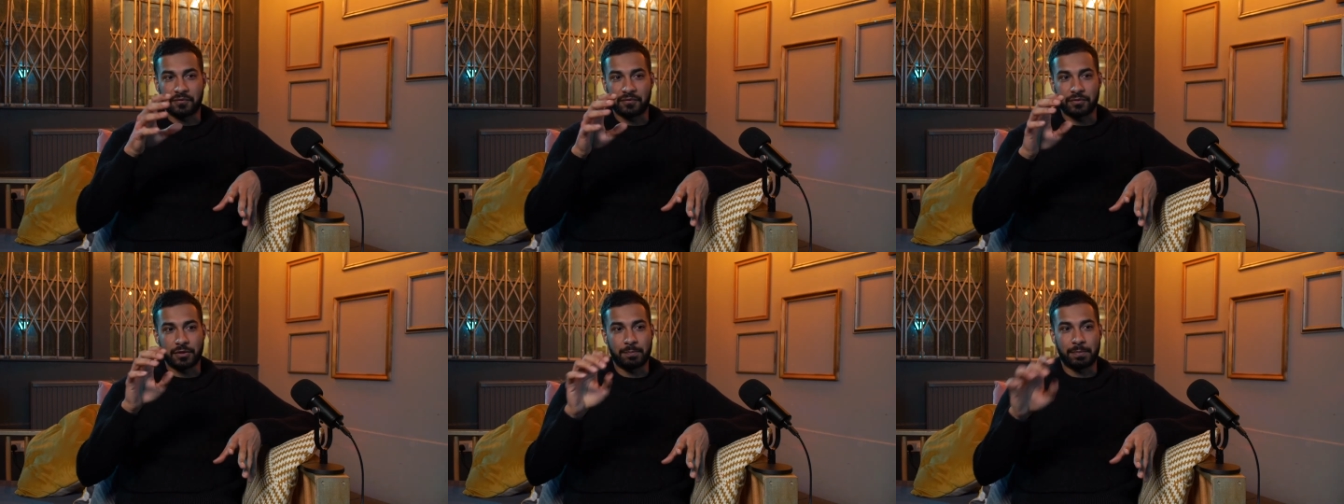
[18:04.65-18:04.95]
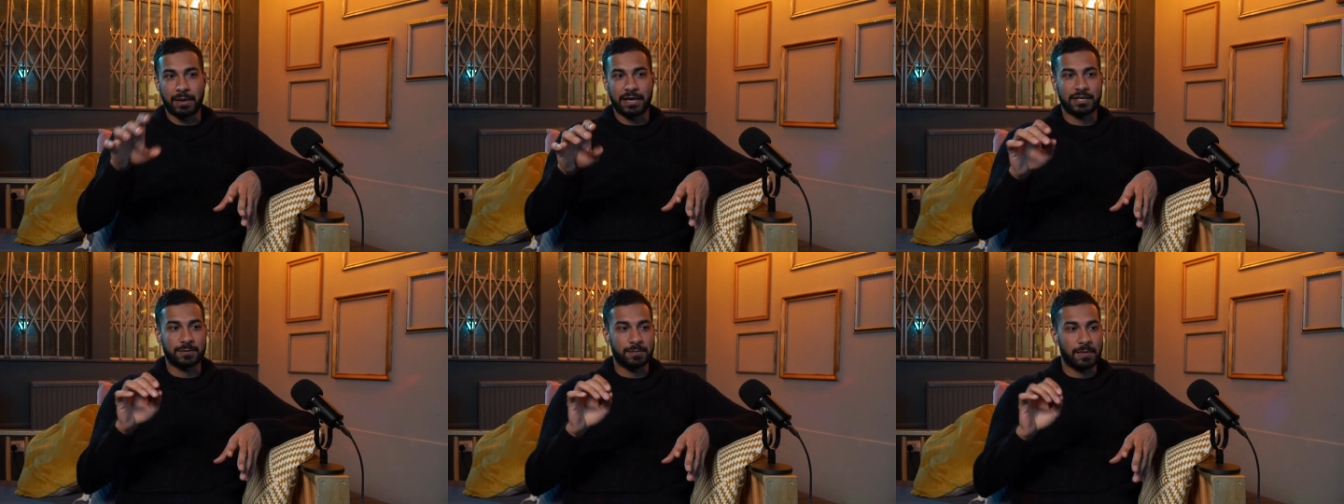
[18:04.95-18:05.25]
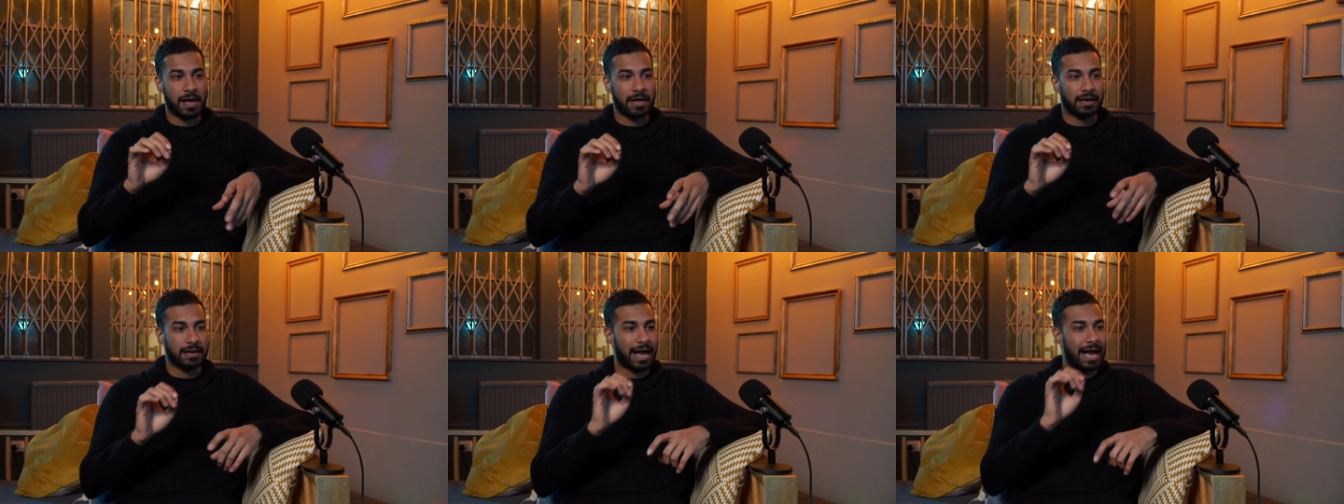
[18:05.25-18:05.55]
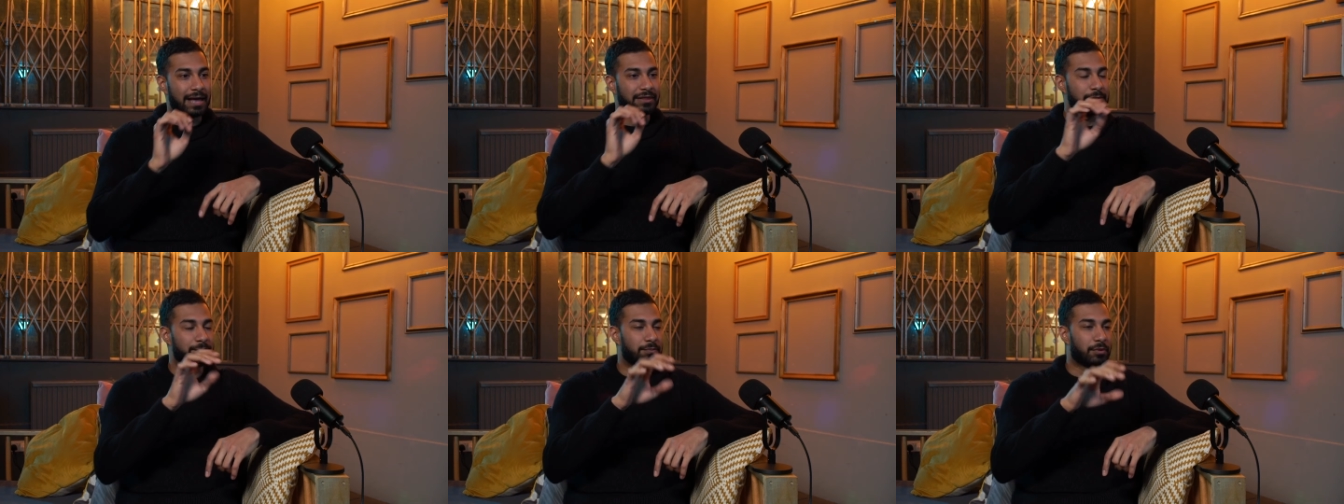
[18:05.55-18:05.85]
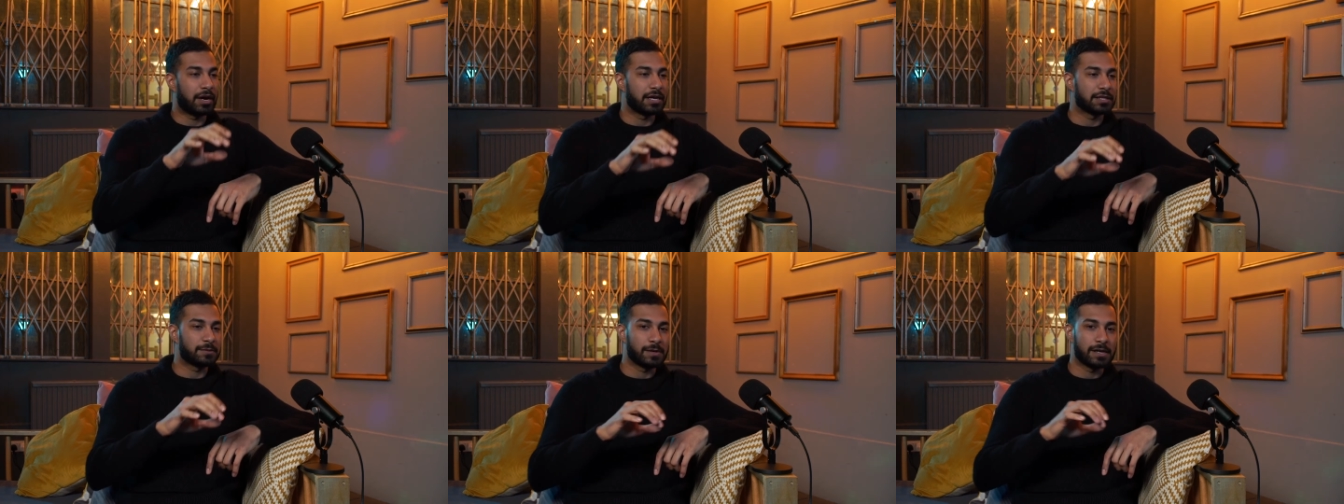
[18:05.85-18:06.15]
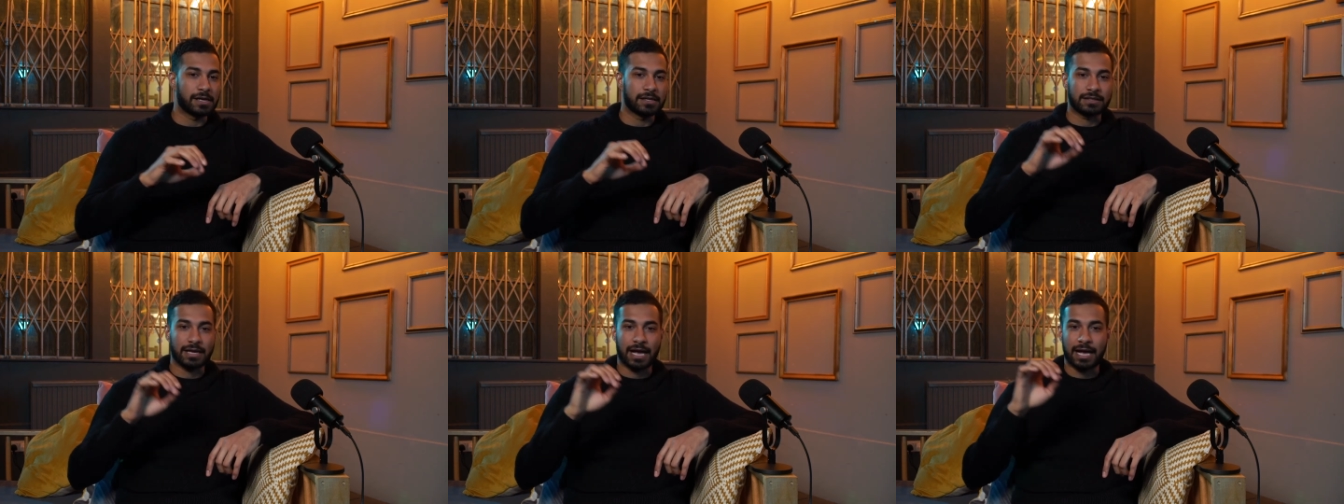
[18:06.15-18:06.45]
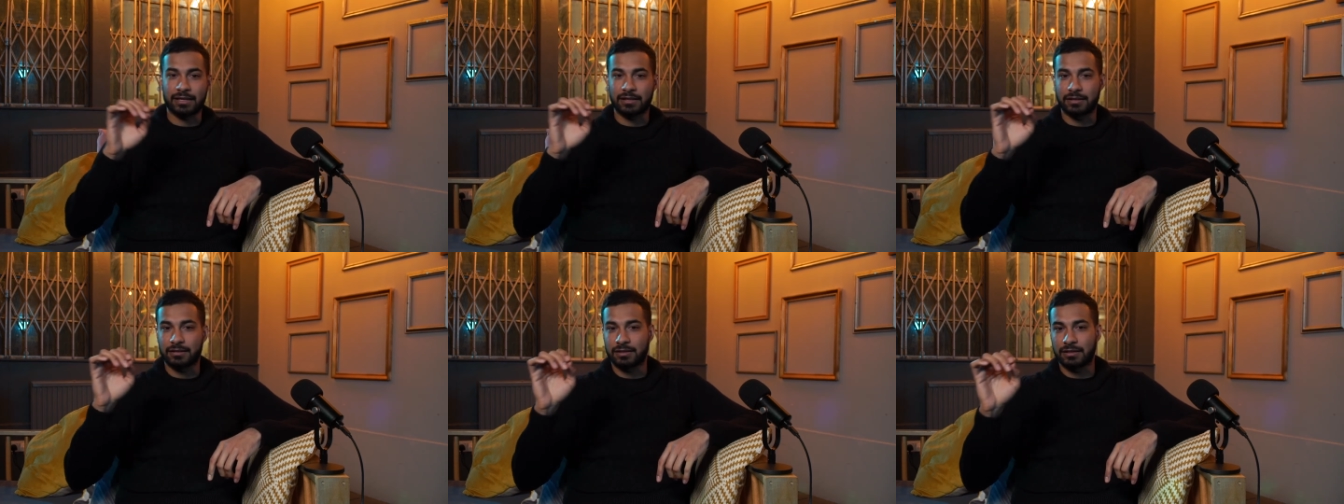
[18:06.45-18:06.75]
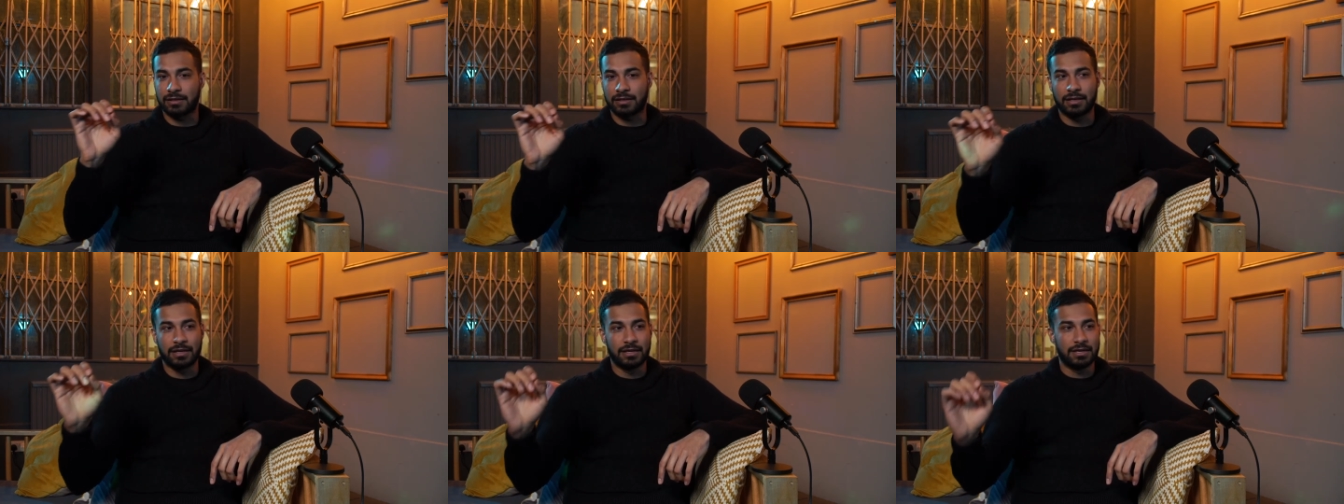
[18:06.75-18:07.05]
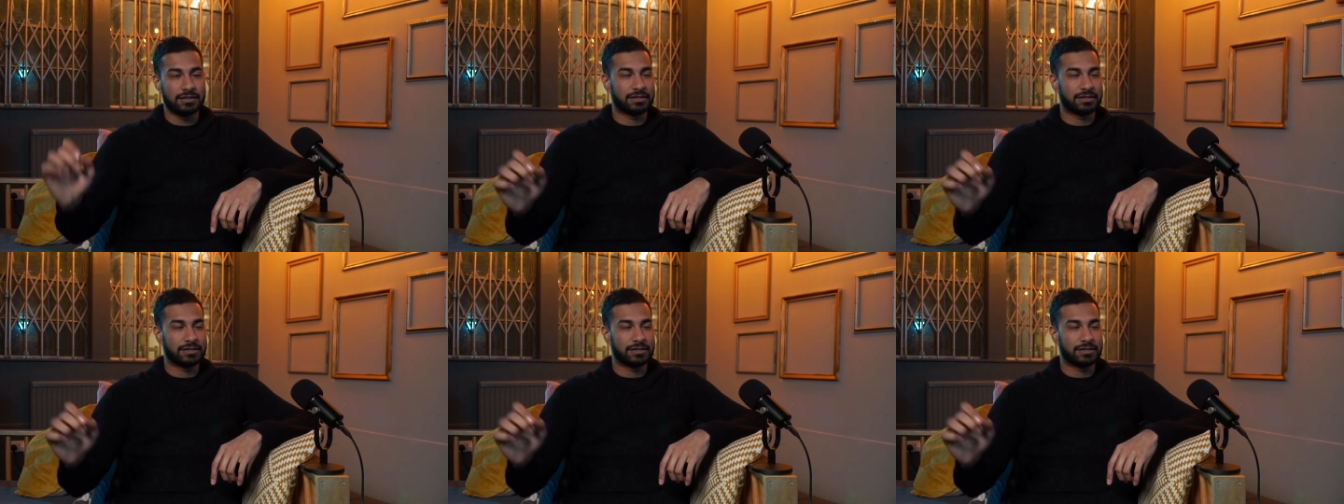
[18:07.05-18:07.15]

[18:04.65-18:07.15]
for the best man and the bridesmaids and the